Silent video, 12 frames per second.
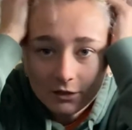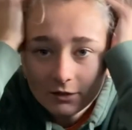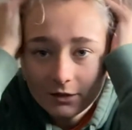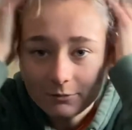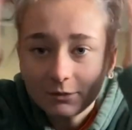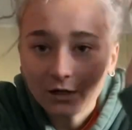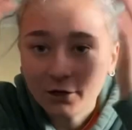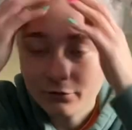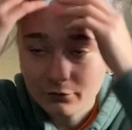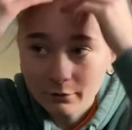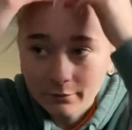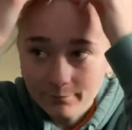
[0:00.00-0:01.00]
give me another
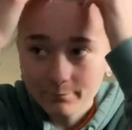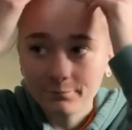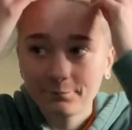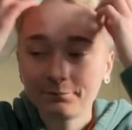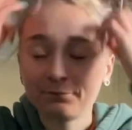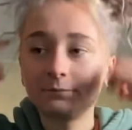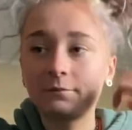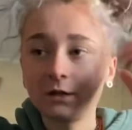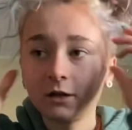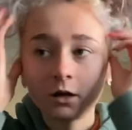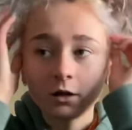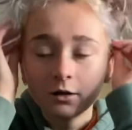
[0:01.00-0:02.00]
one.
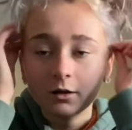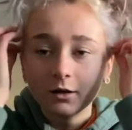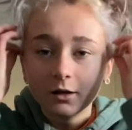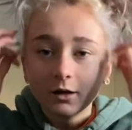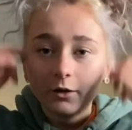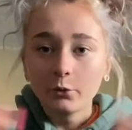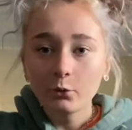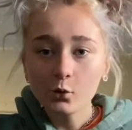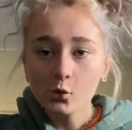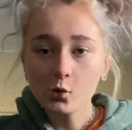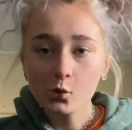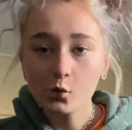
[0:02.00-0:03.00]

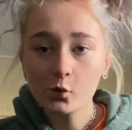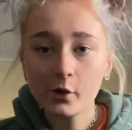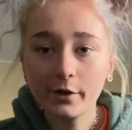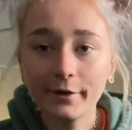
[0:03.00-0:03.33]
Woo.